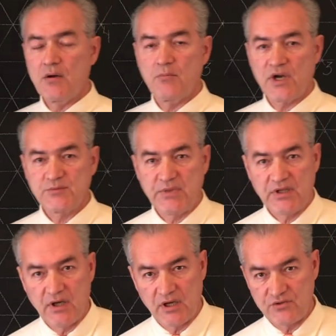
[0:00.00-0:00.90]
must be
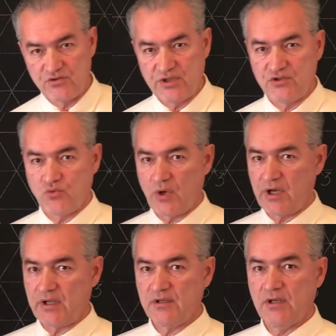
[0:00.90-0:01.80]

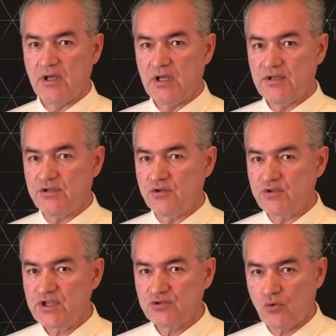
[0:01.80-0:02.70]
120
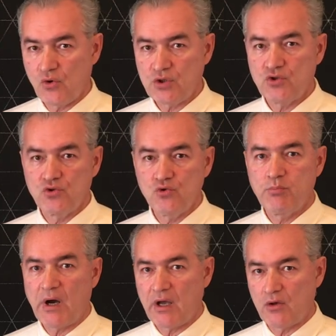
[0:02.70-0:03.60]
degrees or 2
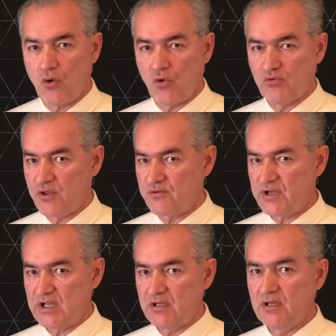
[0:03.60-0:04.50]
pi over
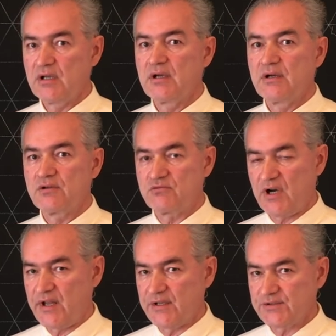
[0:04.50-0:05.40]
3
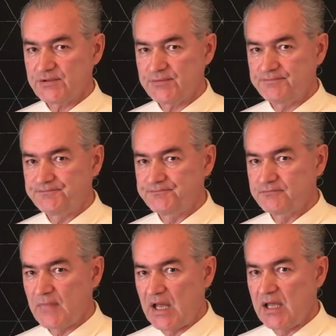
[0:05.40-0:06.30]
radians.
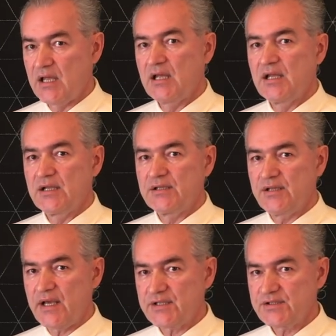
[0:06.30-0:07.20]

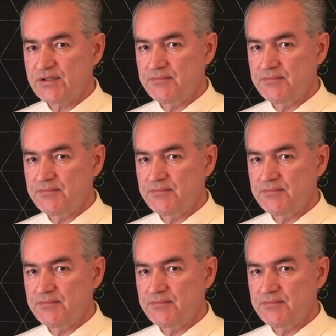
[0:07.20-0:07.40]
Next,